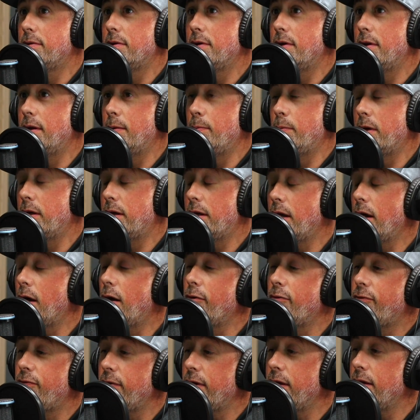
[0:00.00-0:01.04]
I'm like, yeah, I'll
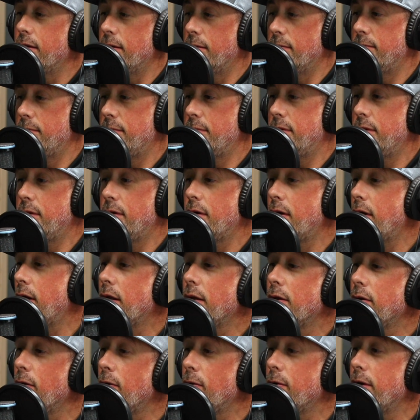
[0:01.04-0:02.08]
feed them. And you're
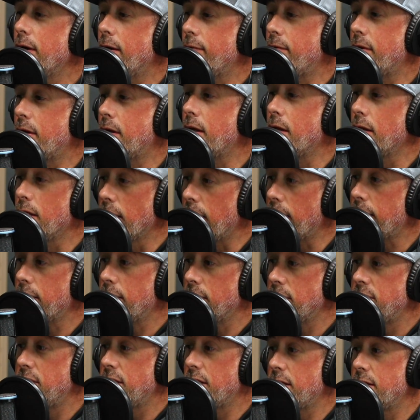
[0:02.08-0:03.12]
like, no, you have to collect
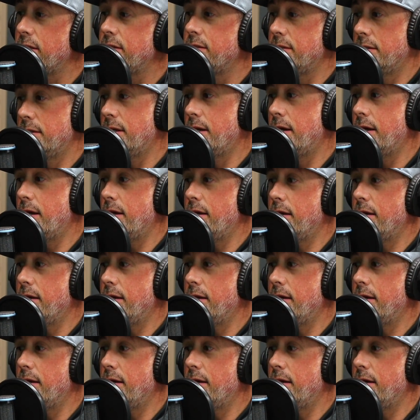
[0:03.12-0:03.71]
the chickens at night